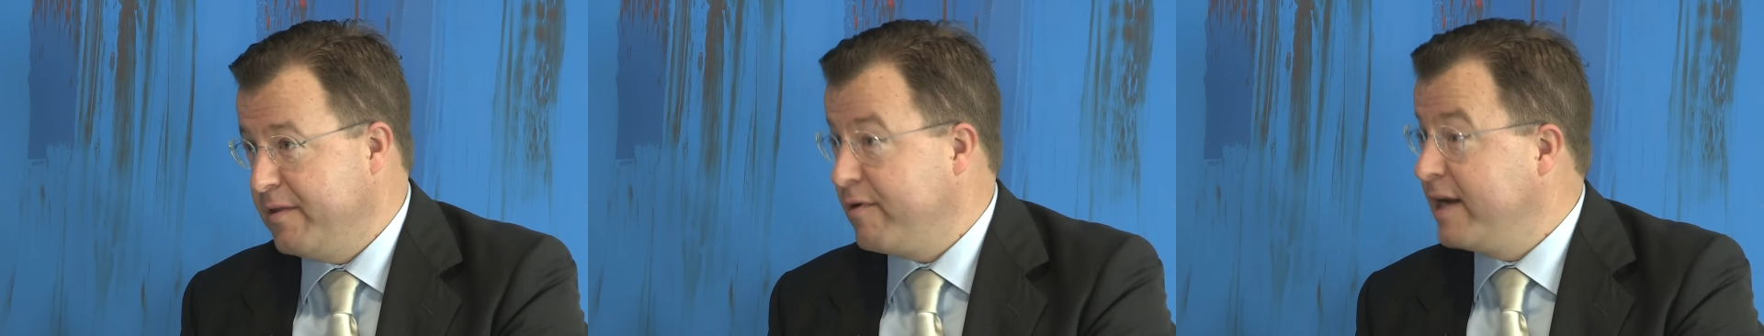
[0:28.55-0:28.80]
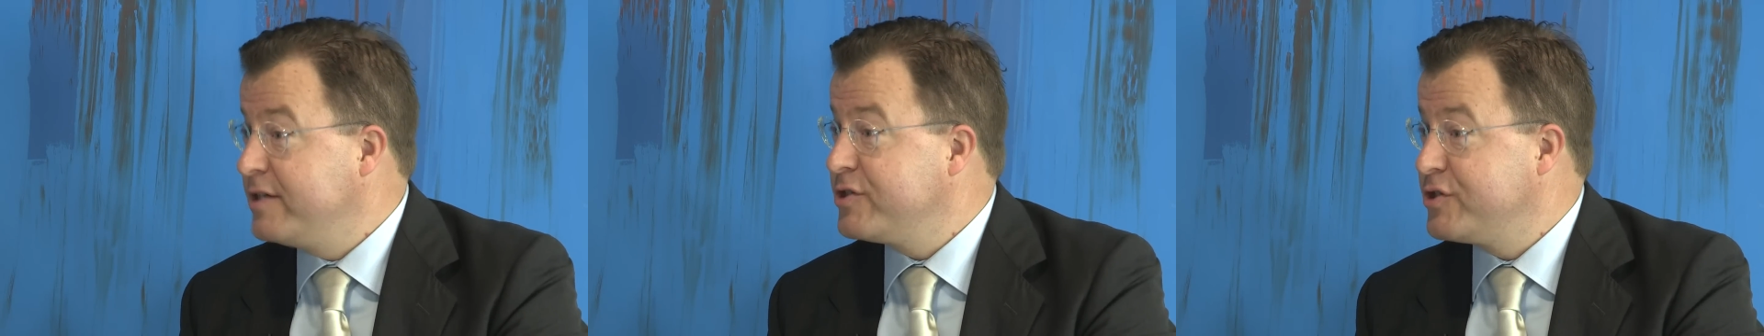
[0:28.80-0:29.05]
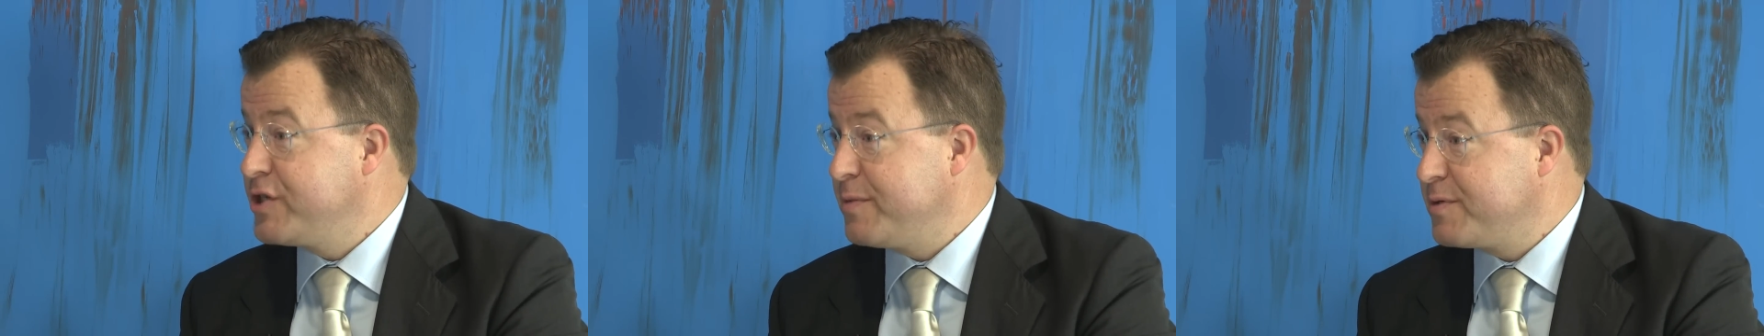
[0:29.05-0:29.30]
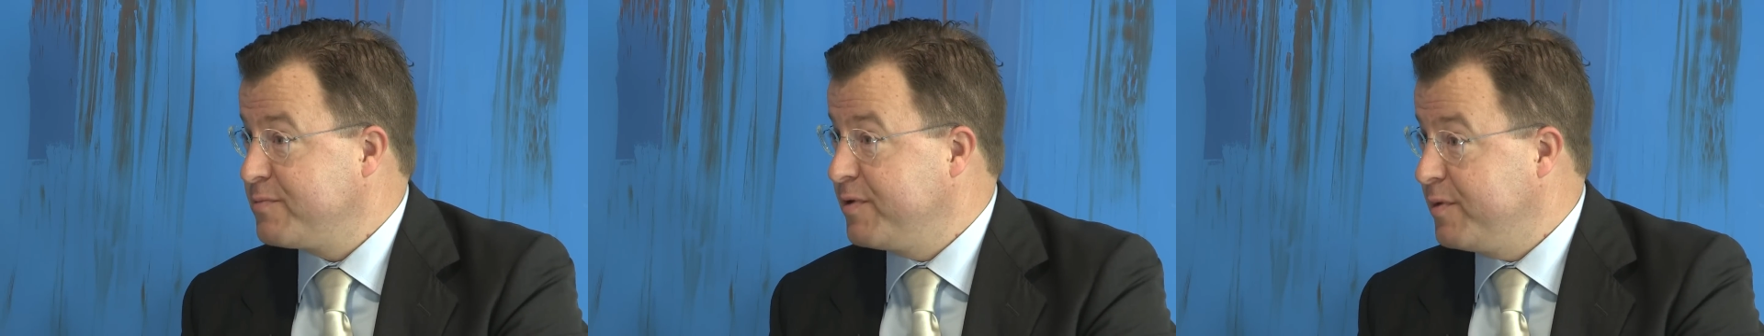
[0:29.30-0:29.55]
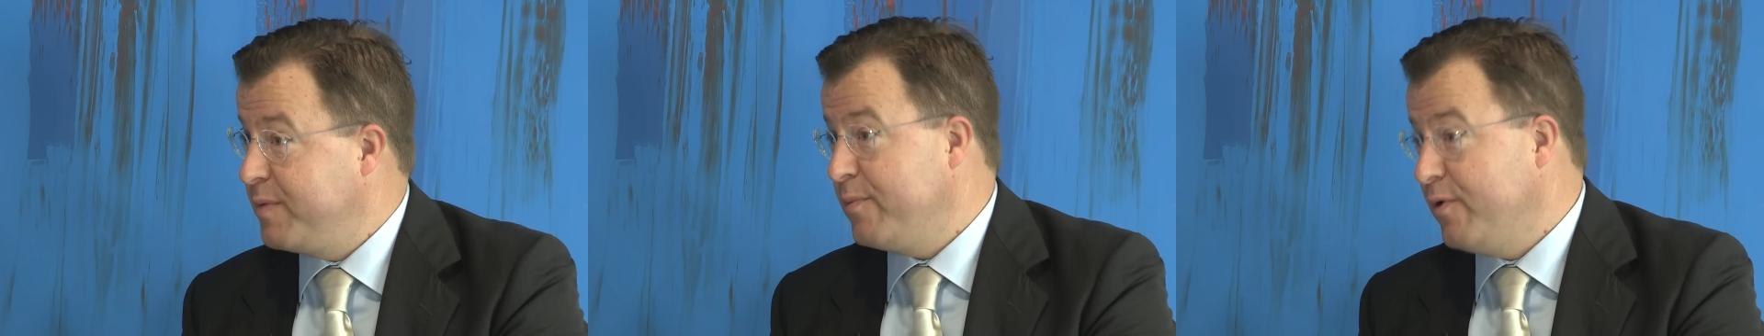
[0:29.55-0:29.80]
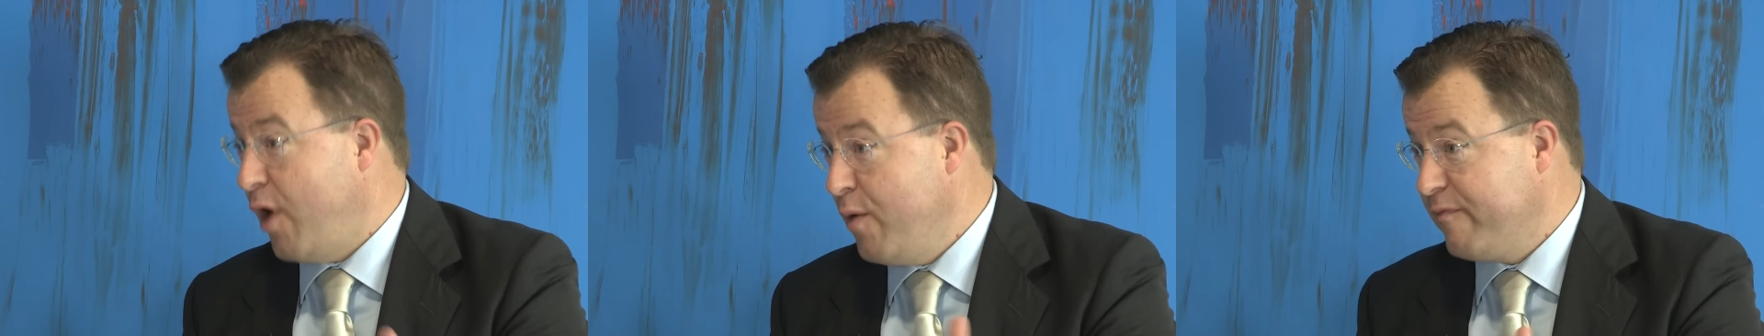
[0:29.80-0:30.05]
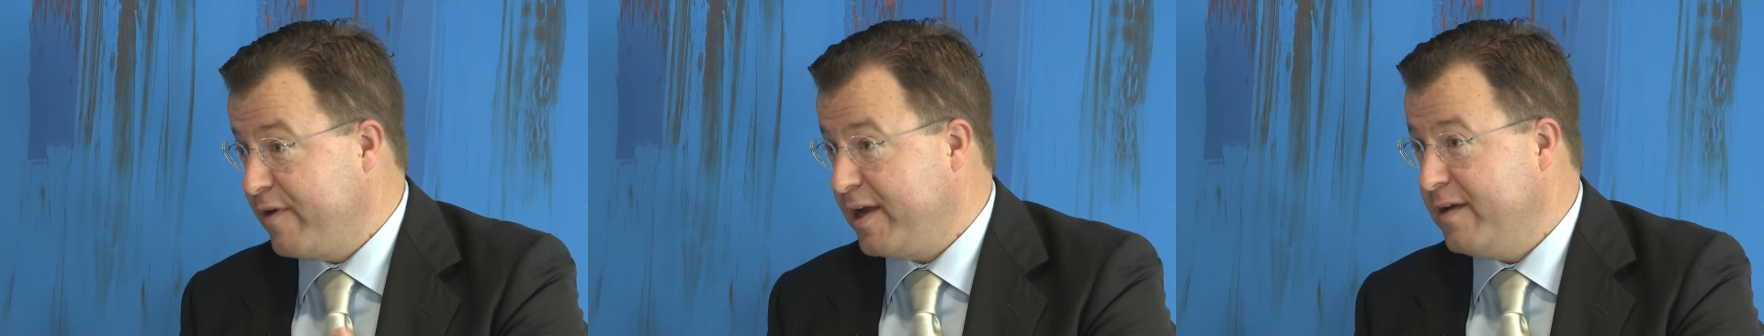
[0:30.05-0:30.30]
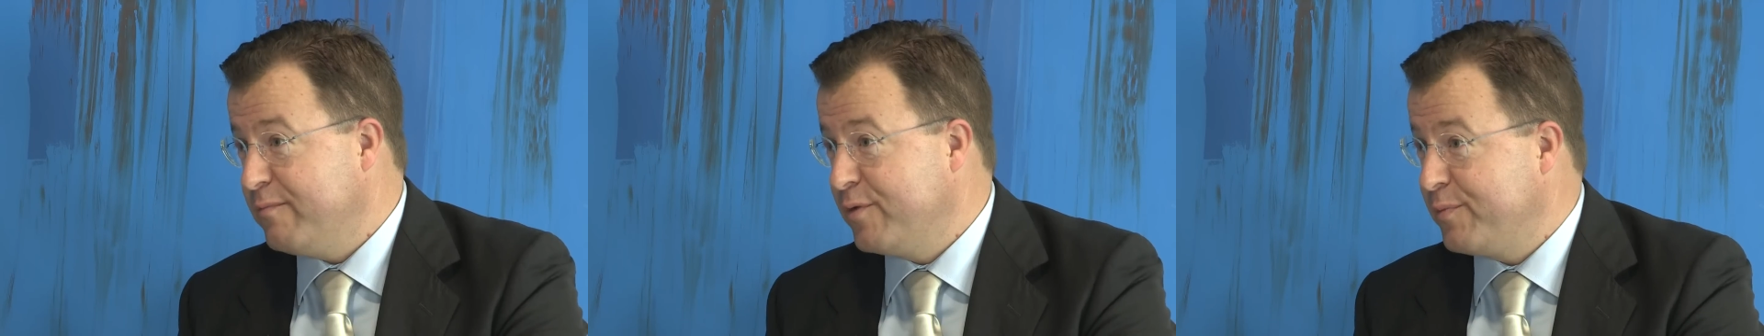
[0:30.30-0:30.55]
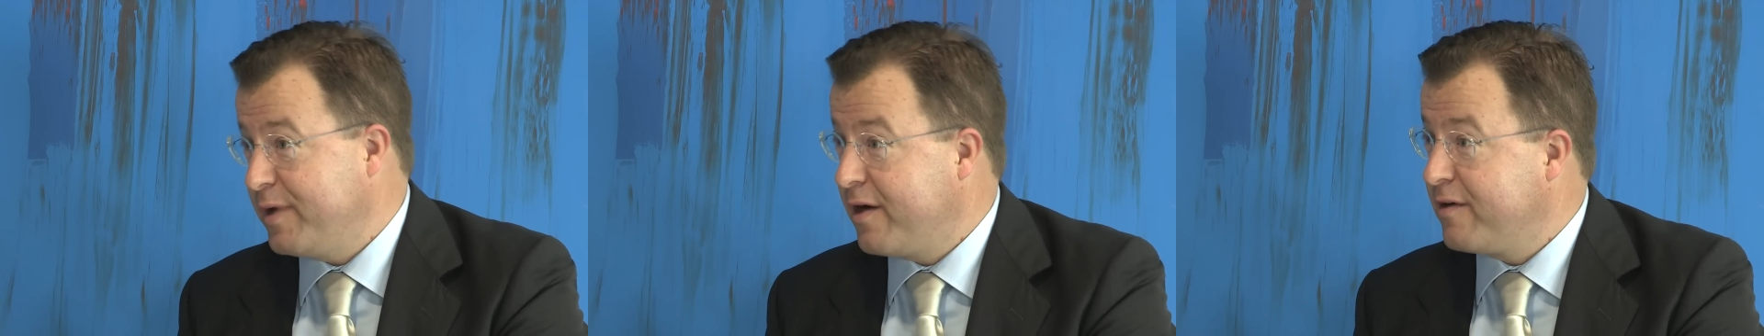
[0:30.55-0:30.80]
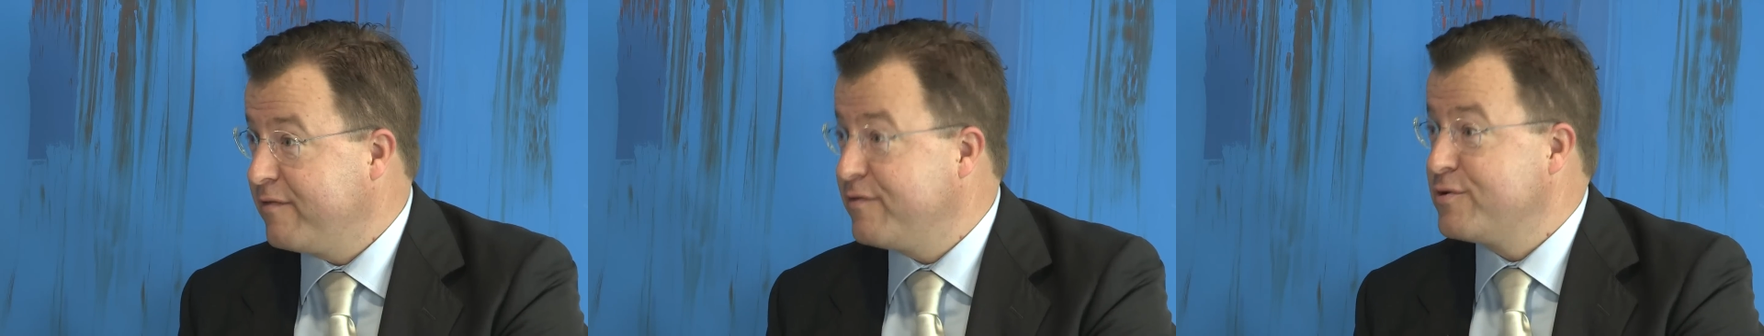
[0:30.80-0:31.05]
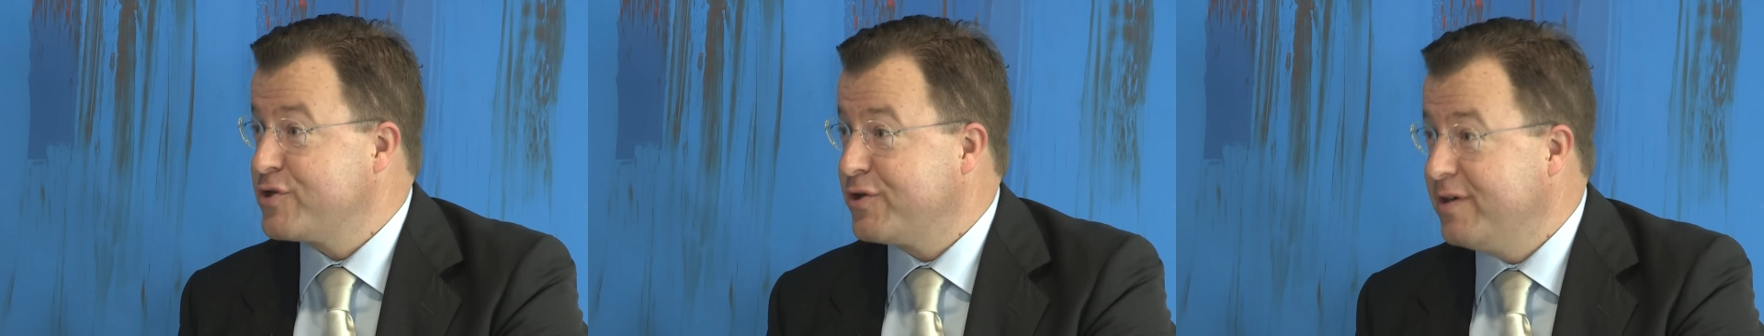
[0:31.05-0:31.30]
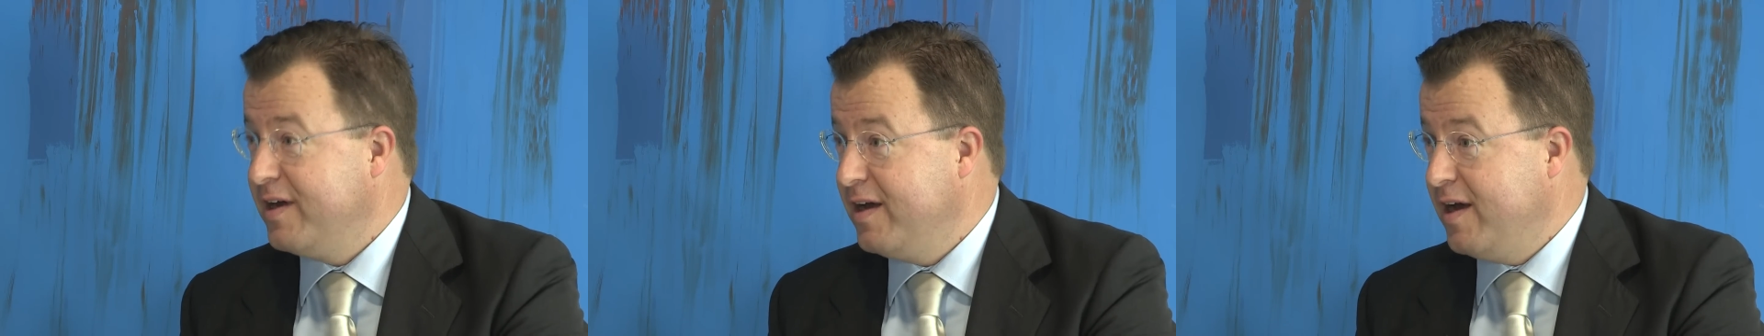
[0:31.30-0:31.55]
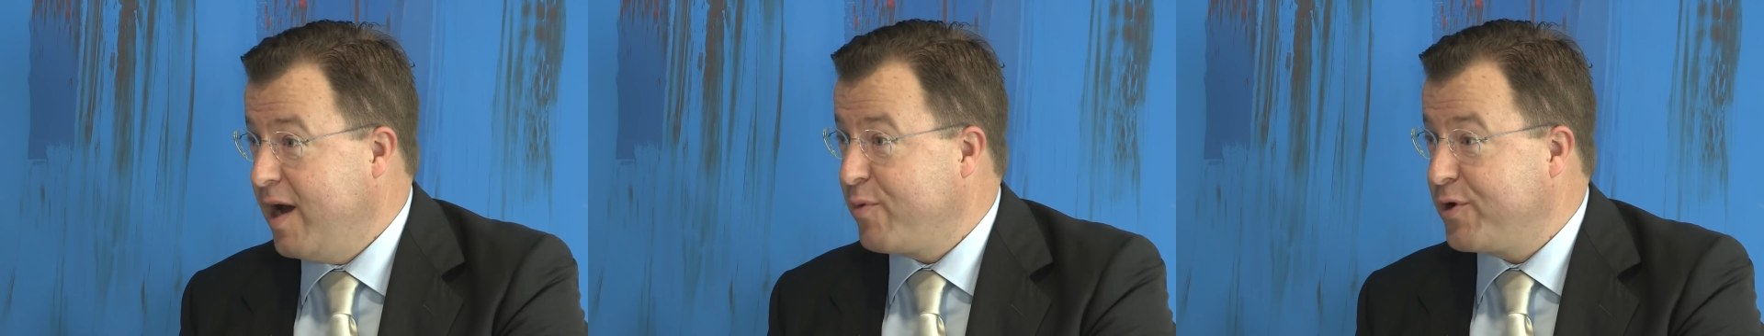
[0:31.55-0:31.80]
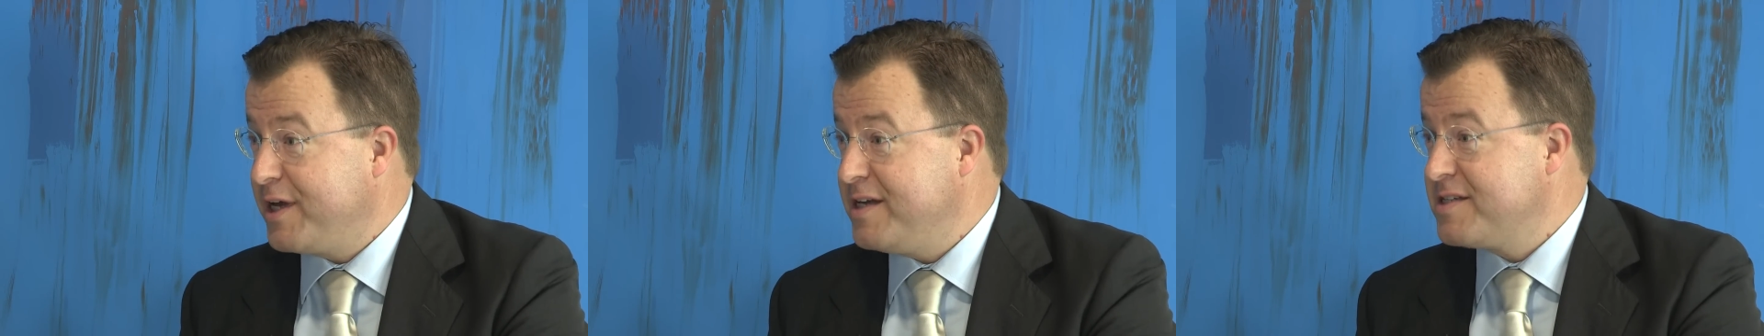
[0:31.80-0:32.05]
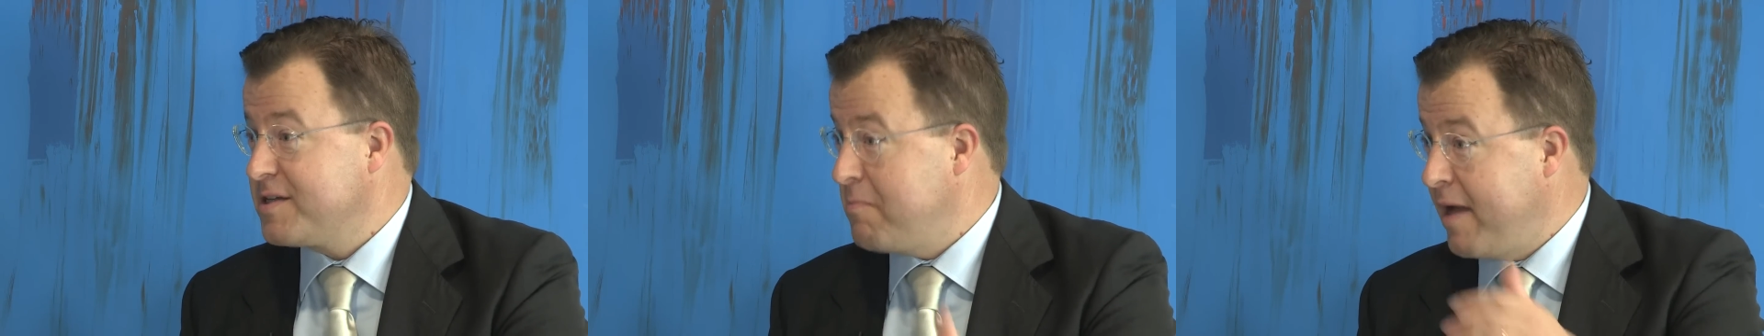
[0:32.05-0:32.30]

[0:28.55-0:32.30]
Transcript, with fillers: the relationships with the people hopefully would be our future employees,